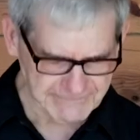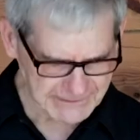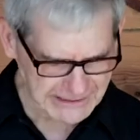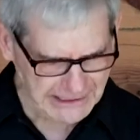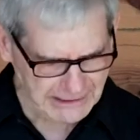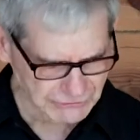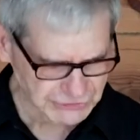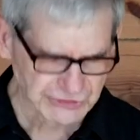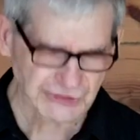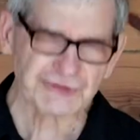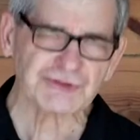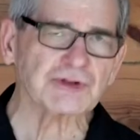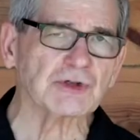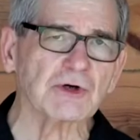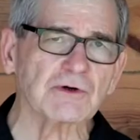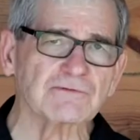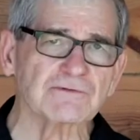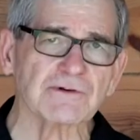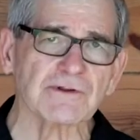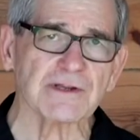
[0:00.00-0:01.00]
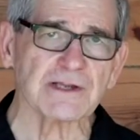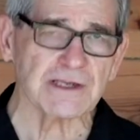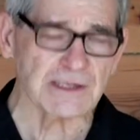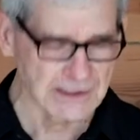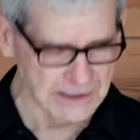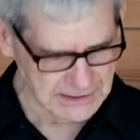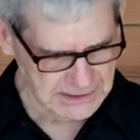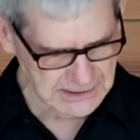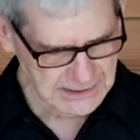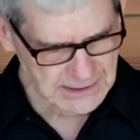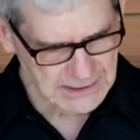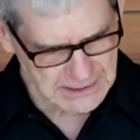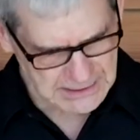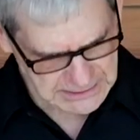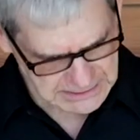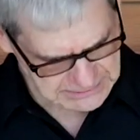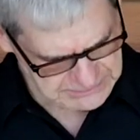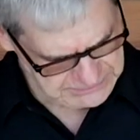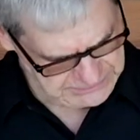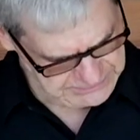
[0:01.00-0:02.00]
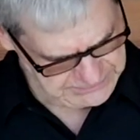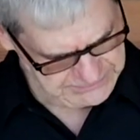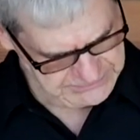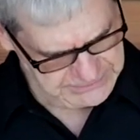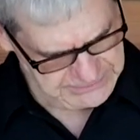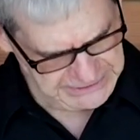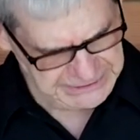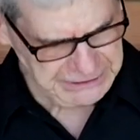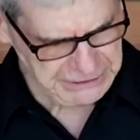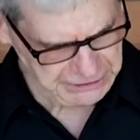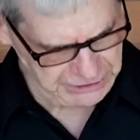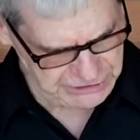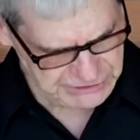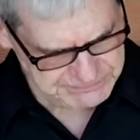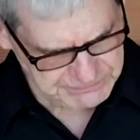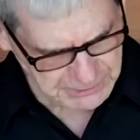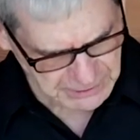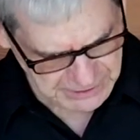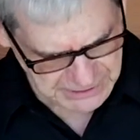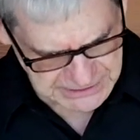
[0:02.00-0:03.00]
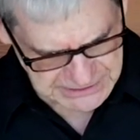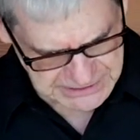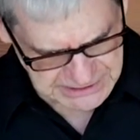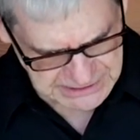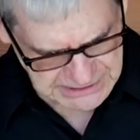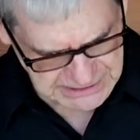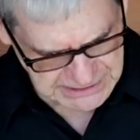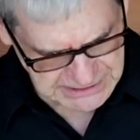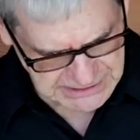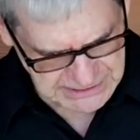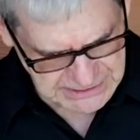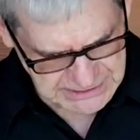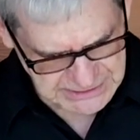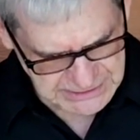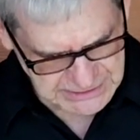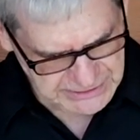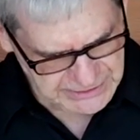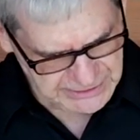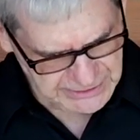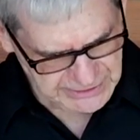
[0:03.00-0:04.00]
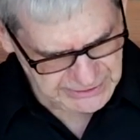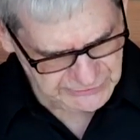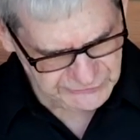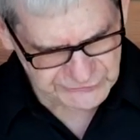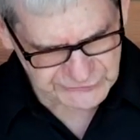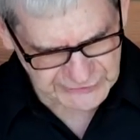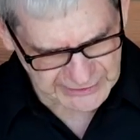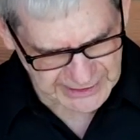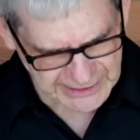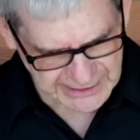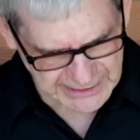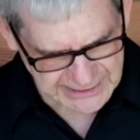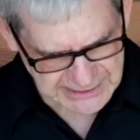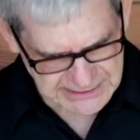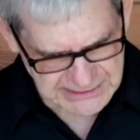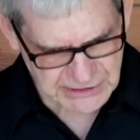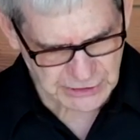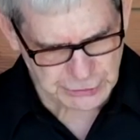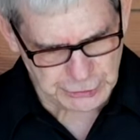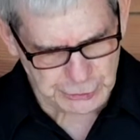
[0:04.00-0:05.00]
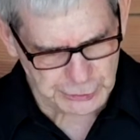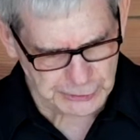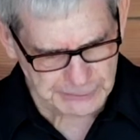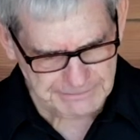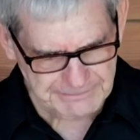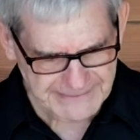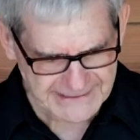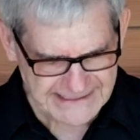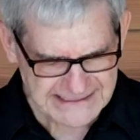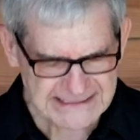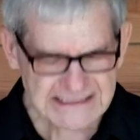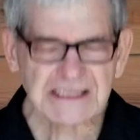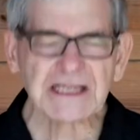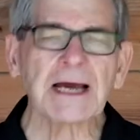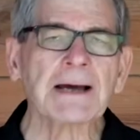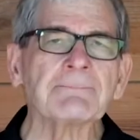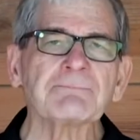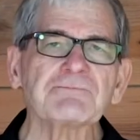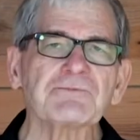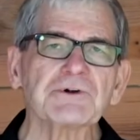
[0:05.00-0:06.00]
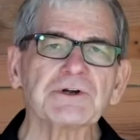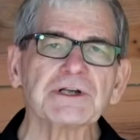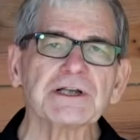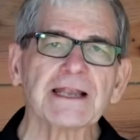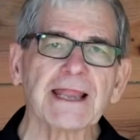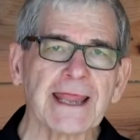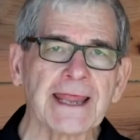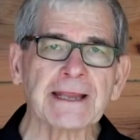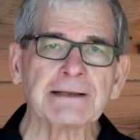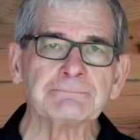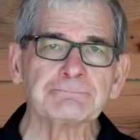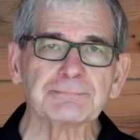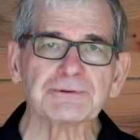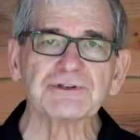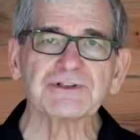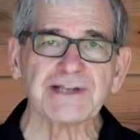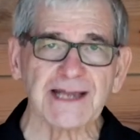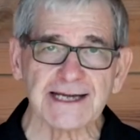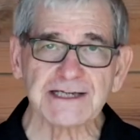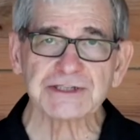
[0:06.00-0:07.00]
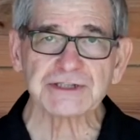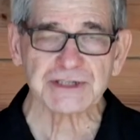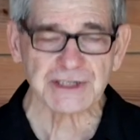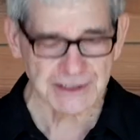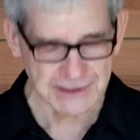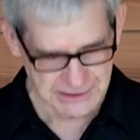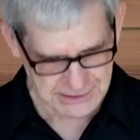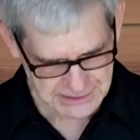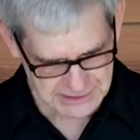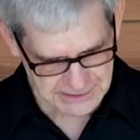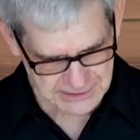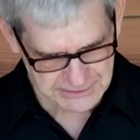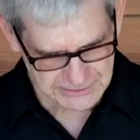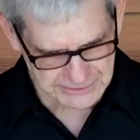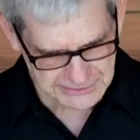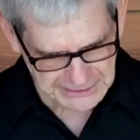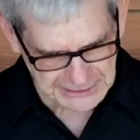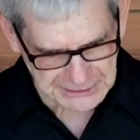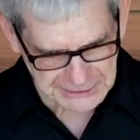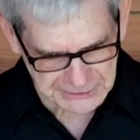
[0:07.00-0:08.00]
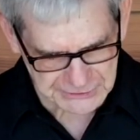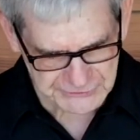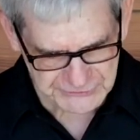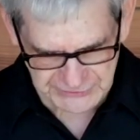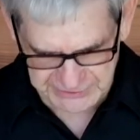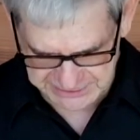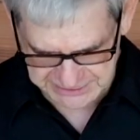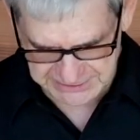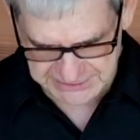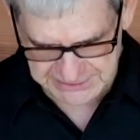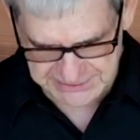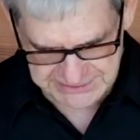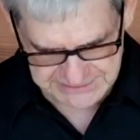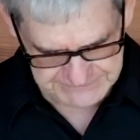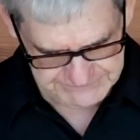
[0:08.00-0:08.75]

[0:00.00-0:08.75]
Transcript: but I'll just go over the English part. It says, your best comfort and protection guaranteed.